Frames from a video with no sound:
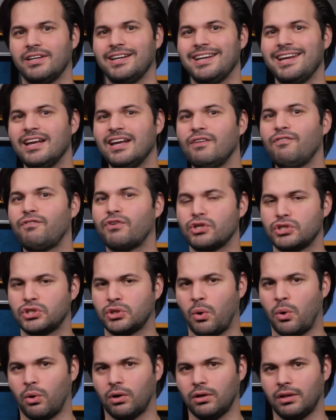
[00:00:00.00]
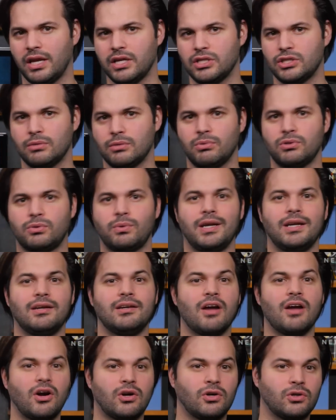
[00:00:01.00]
an inverse correlation between
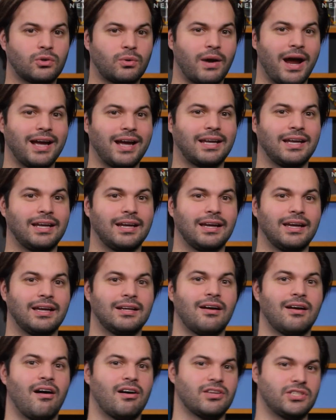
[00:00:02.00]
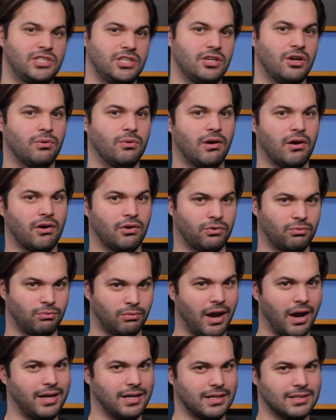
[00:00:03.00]
knuckle cracking and
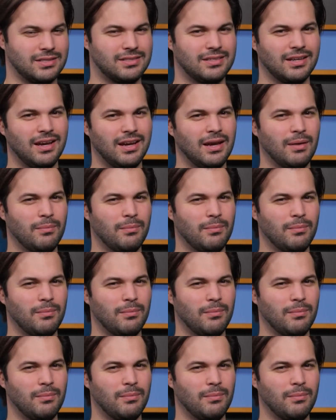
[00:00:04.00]
osteoarthritis,